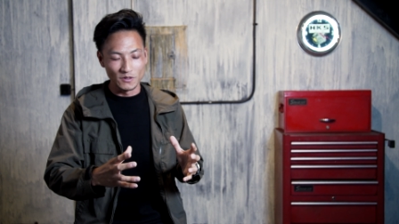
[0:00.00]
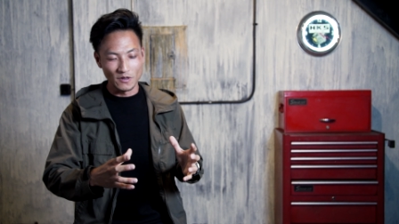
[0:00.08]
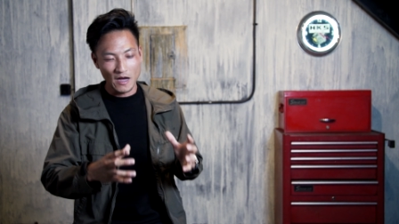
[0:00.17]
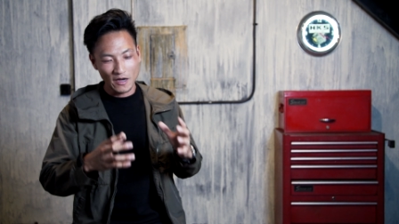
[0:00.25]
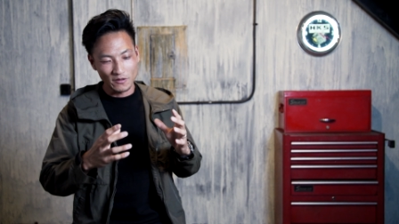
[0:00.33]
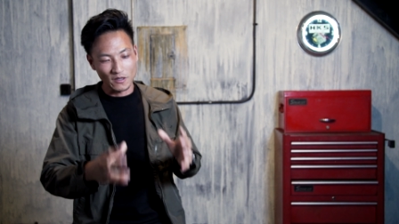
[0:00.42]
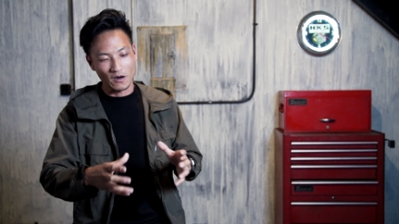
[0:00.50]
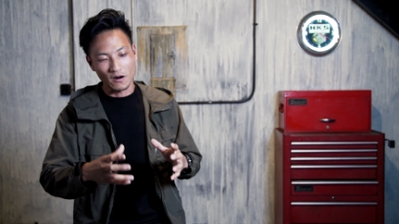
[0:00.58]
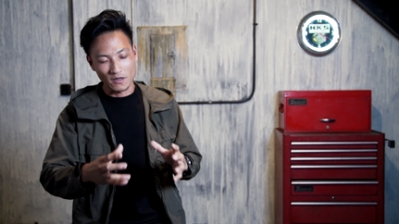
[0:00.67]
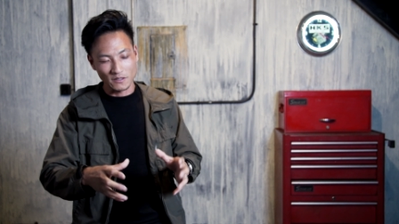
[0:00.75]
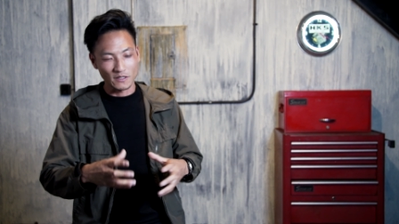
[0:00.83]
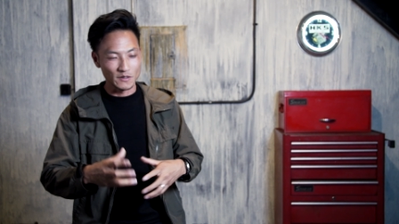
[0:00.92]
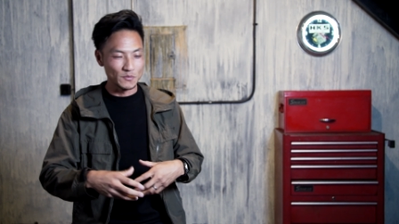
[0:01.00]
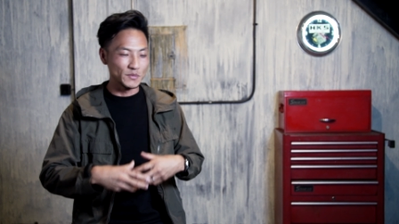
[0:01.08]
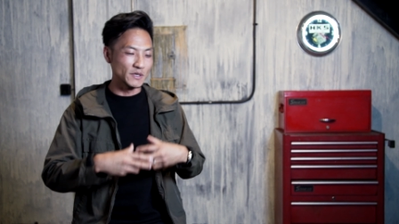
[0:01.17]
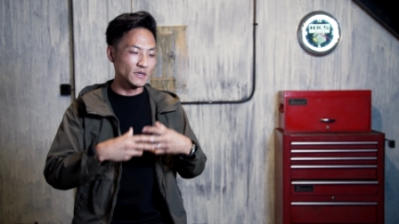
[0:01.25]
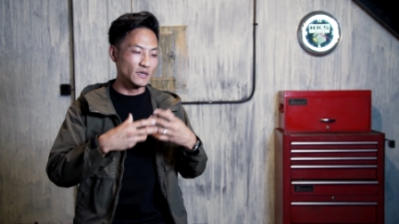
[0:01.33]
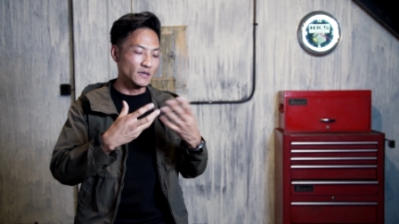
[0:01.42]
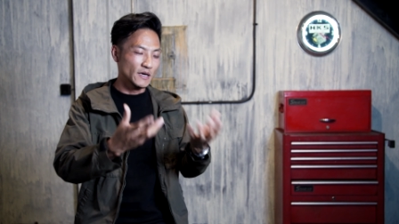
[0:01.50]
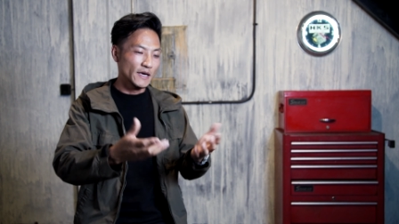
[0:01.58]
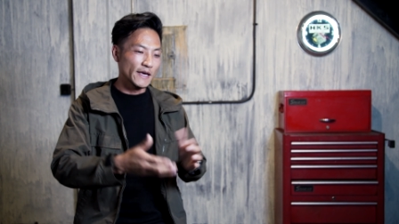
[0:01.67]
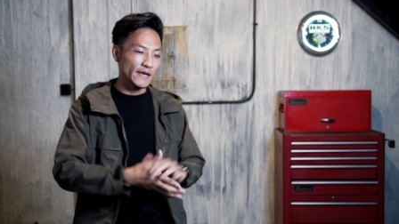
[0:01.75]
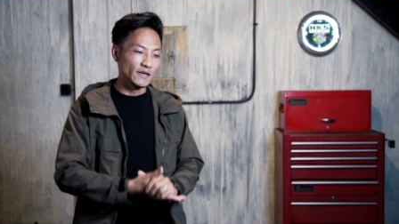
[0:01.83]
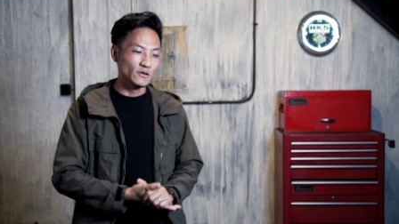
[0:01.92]
how the car is gonna be,
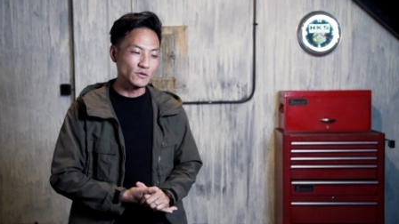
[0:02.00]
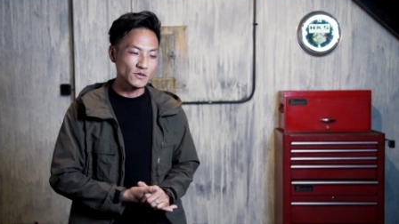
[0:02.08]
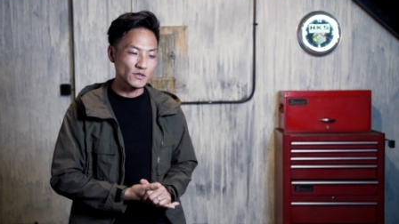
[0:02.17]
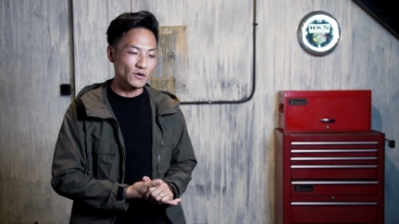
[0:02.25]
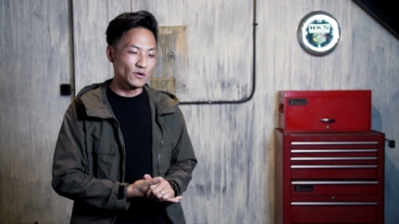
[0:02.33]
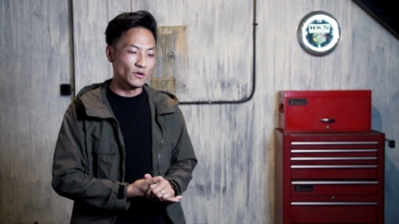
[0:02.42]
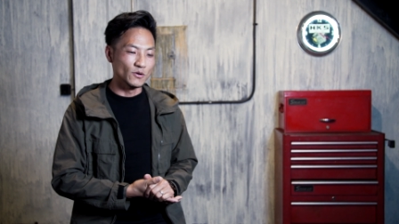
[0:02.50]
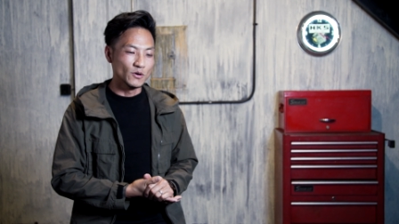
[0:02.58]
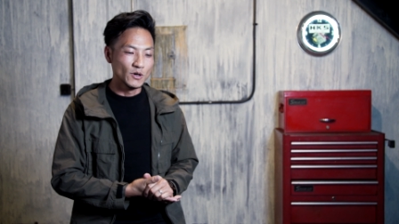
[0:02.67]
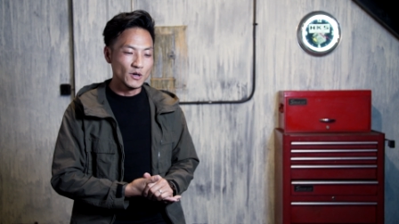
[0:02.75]
and also,